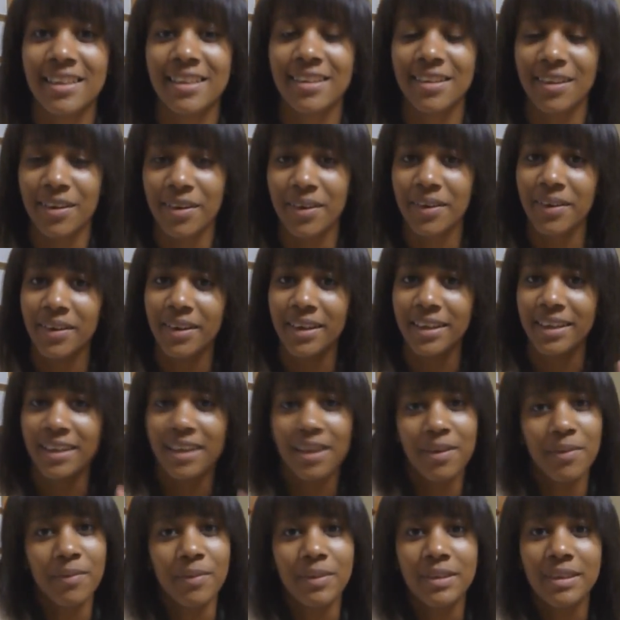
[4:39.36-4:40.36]
So
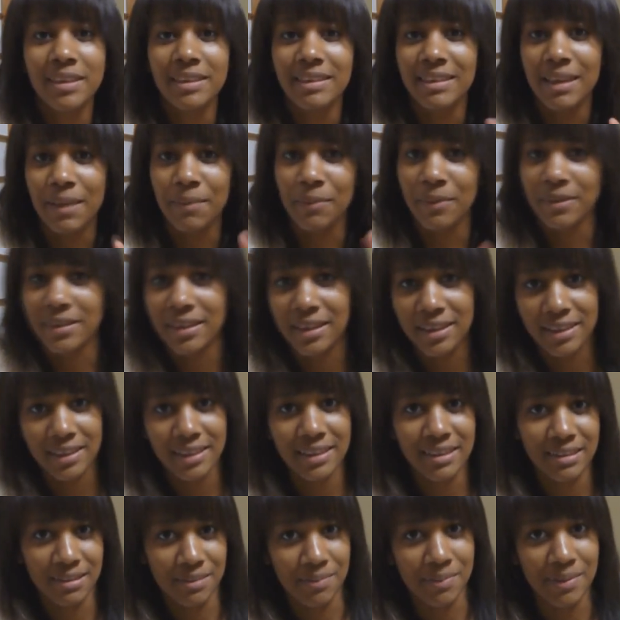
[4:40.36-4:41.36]
in an example
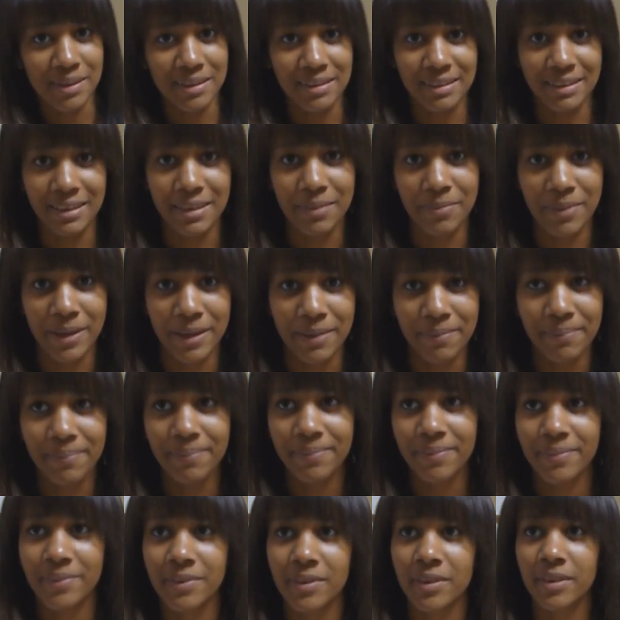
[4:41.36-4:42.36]
sentence in Miyazaki-ben,
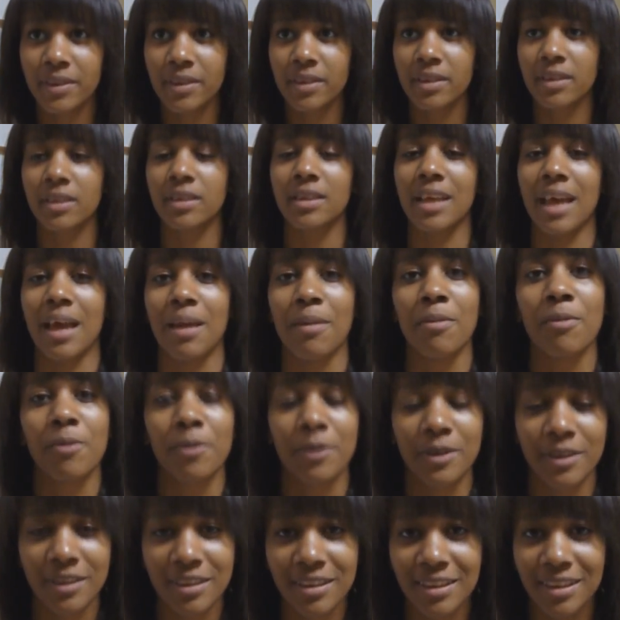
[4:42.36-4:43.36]

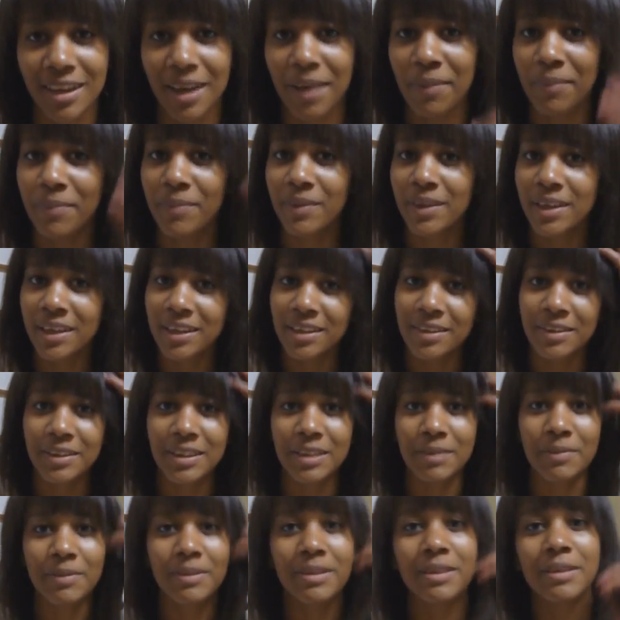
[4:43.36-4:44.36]
I'm going to stop
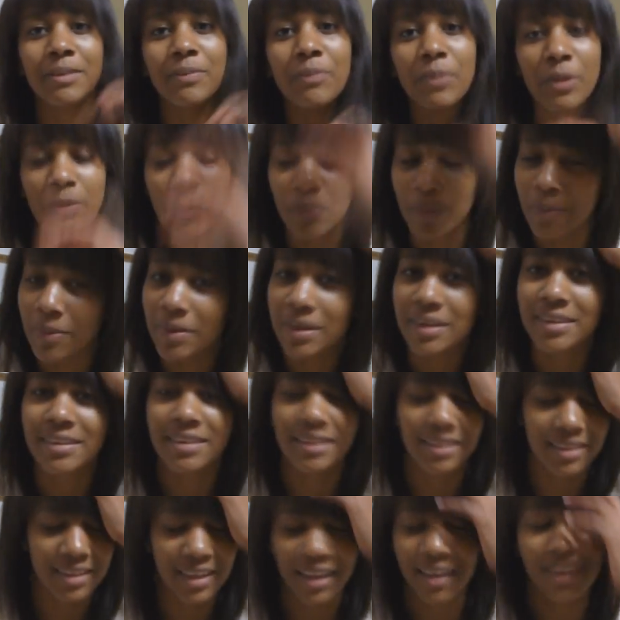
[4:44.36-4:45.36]
switching between people
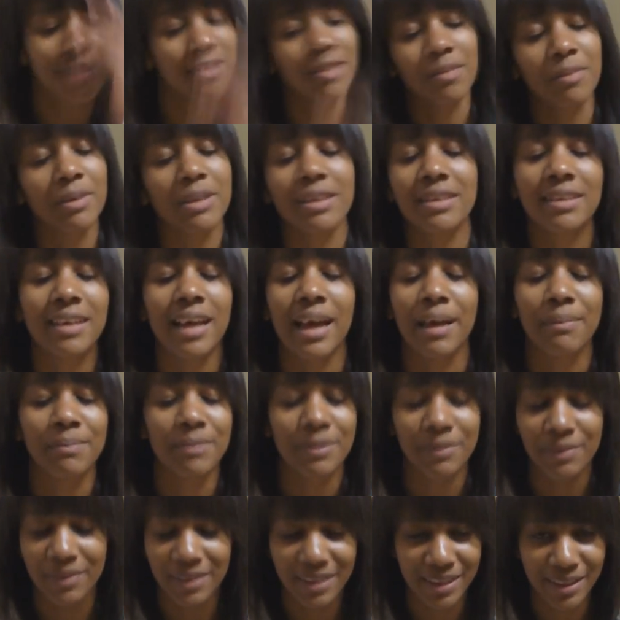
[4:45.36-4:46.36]
because it takes too much
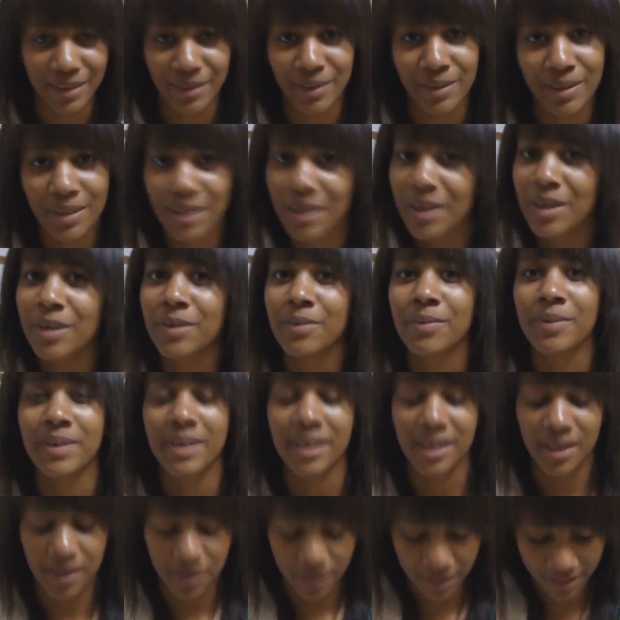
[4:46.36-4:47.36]
time. So I'm just gonna
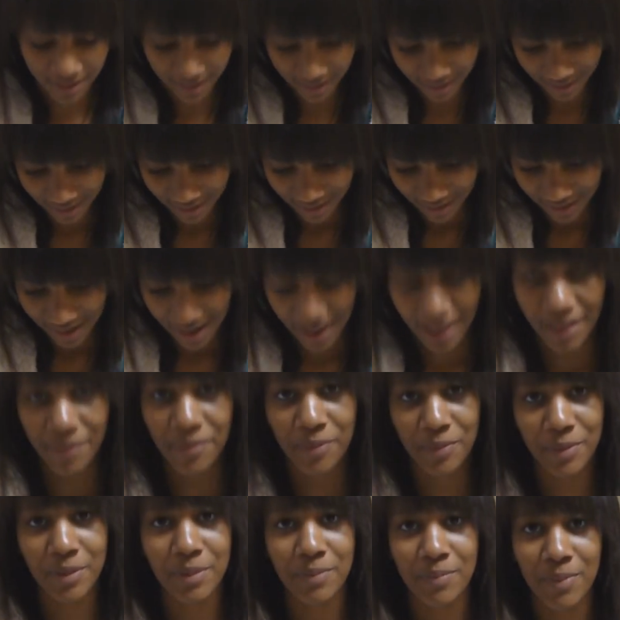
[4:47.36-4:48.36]
read it. You can tell
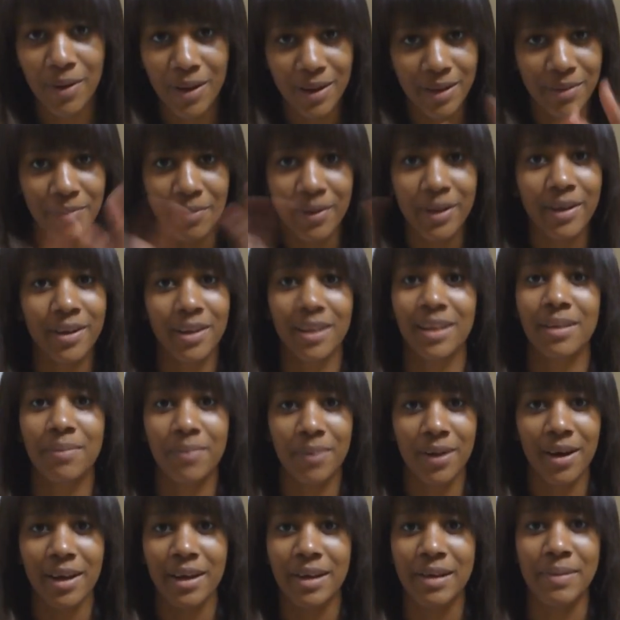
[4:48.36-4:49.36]
from the bottom, written on the
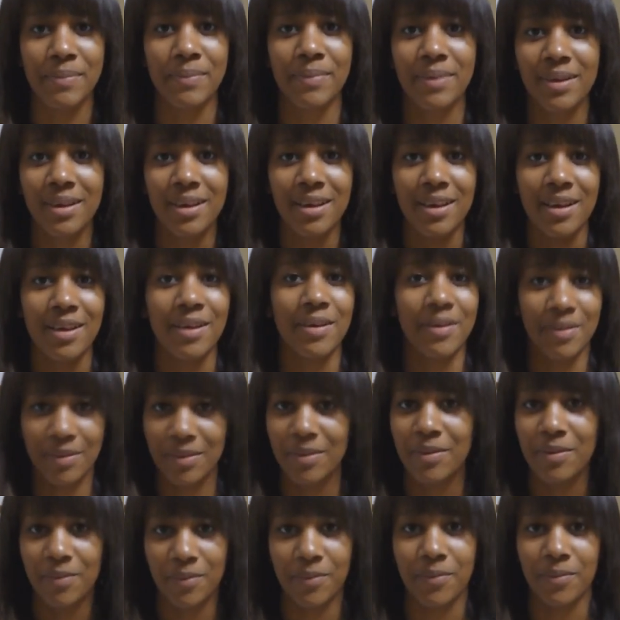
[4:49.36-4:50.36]
bottom,
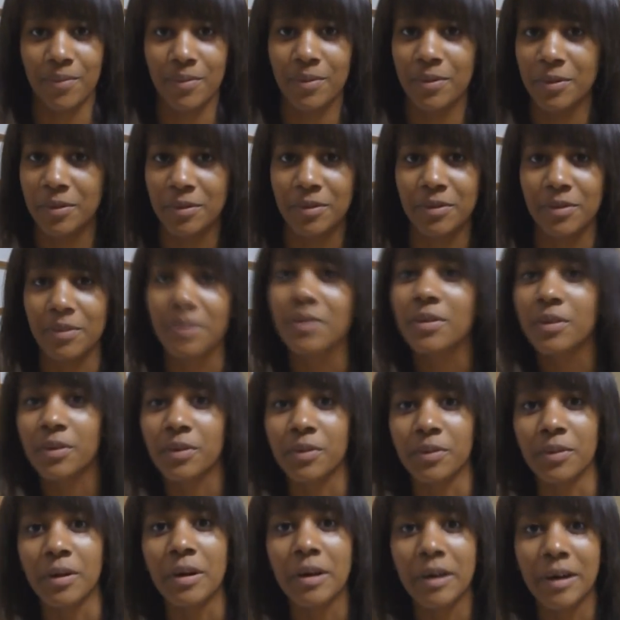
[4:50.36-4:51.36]
who's
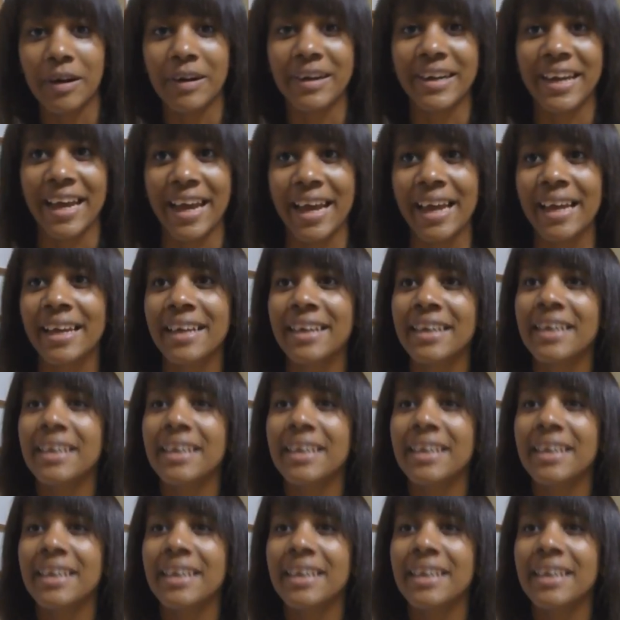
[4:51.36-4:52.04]
who. Okay.